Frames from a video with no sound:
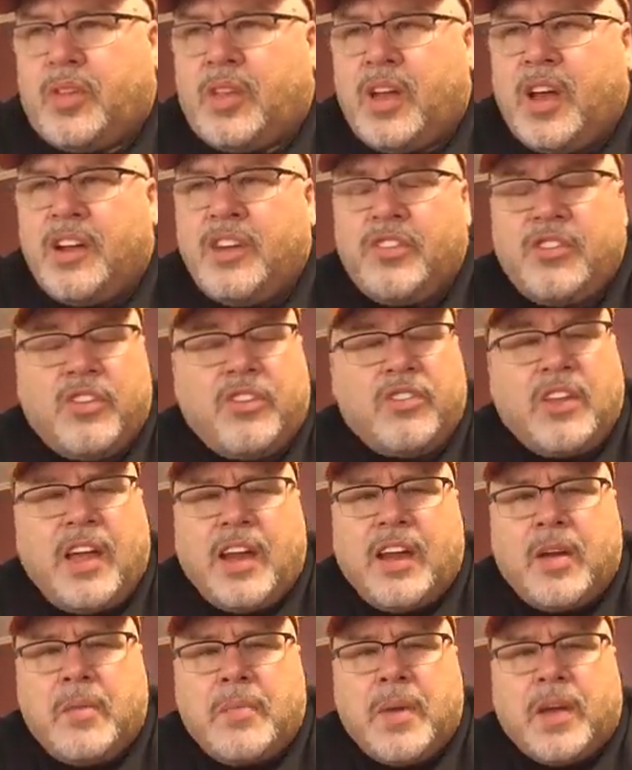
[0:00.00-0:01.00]
just
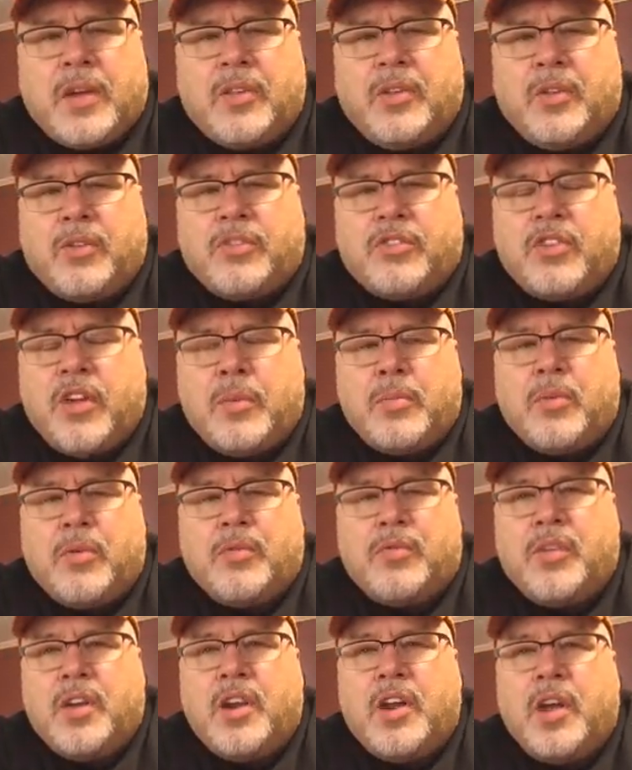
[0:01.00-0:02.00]
decided to make a little
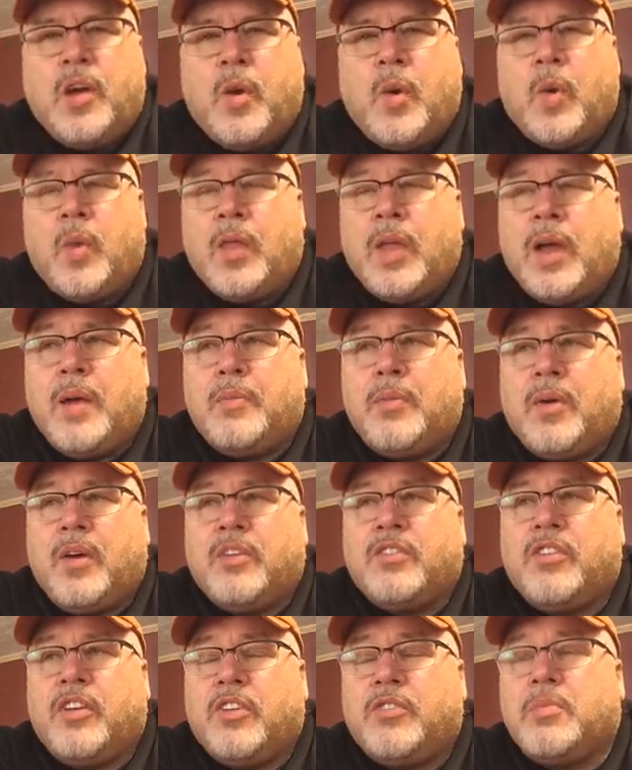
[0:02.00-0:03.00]
separate video on that
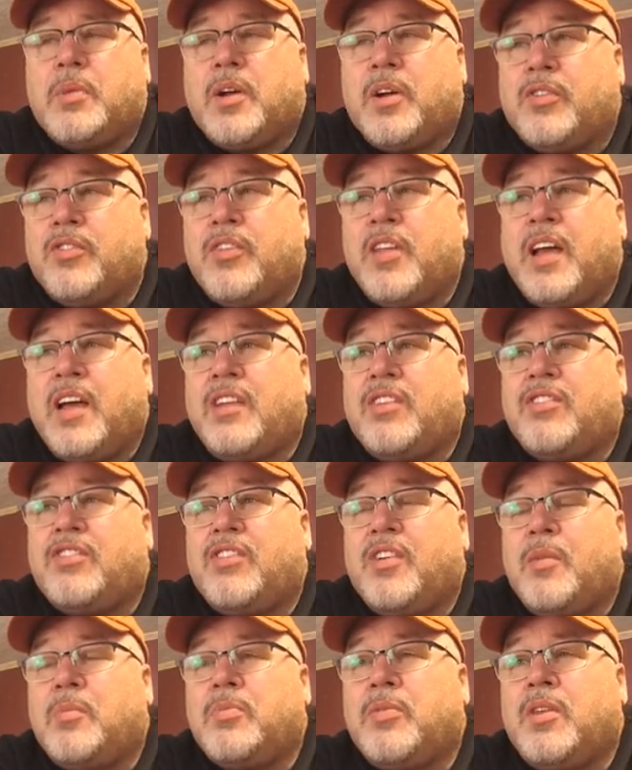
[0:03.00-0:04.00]
process because that's
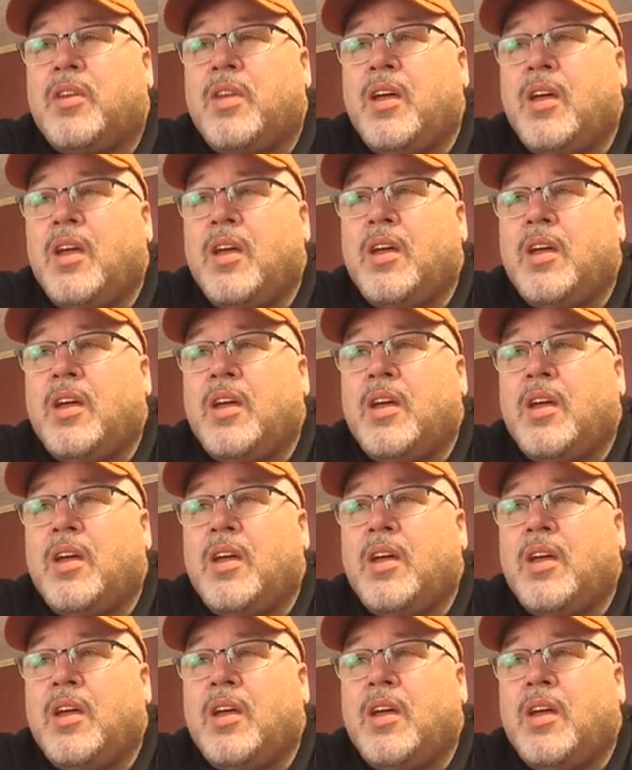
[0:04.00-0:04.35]
something.